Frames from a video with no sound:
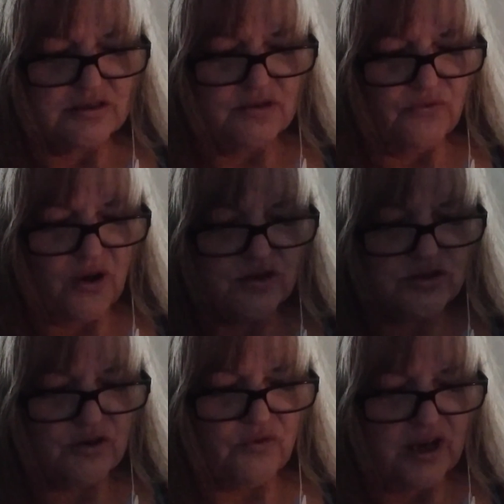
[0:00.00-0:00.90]

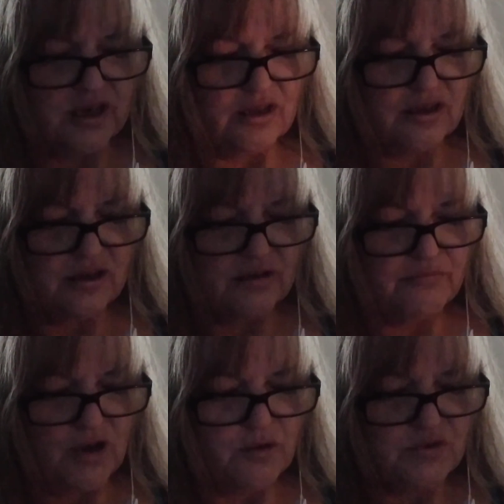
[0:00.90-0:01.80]
Devote regular
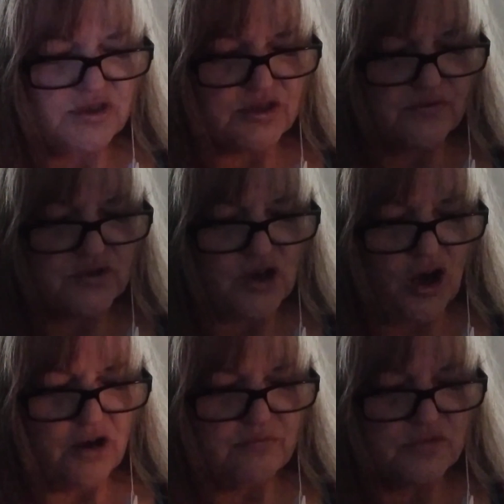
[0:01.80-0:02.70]
moments of
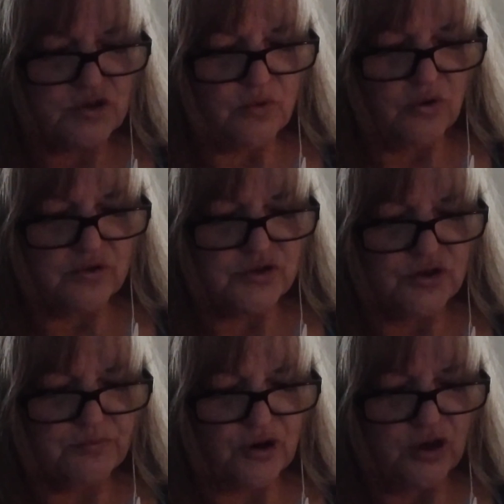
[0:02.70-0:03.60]
time towards
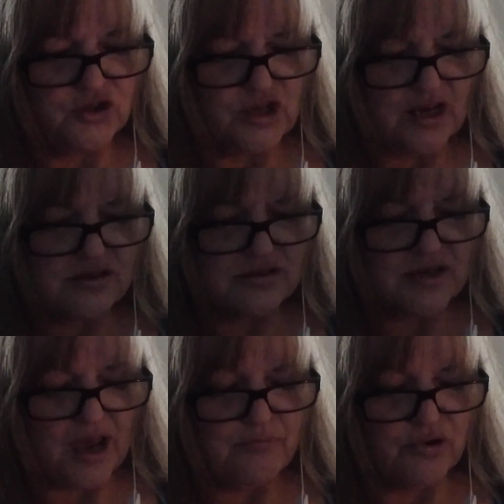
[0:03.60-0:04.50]
your projects
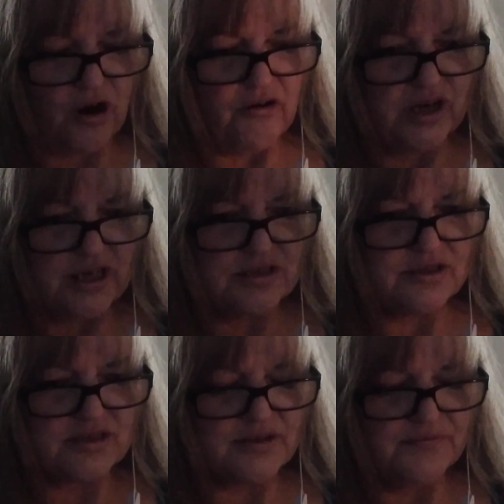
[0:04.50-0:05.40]
and
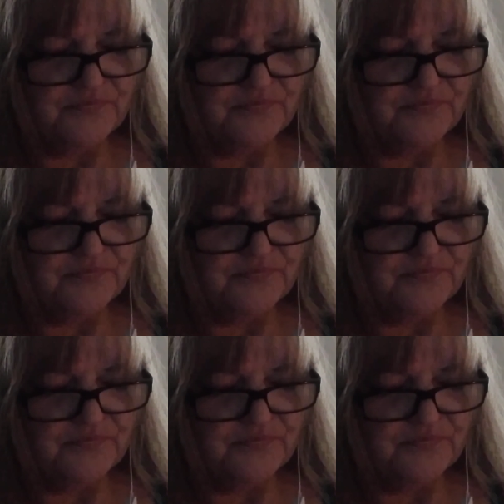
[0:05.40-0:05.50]
priorities.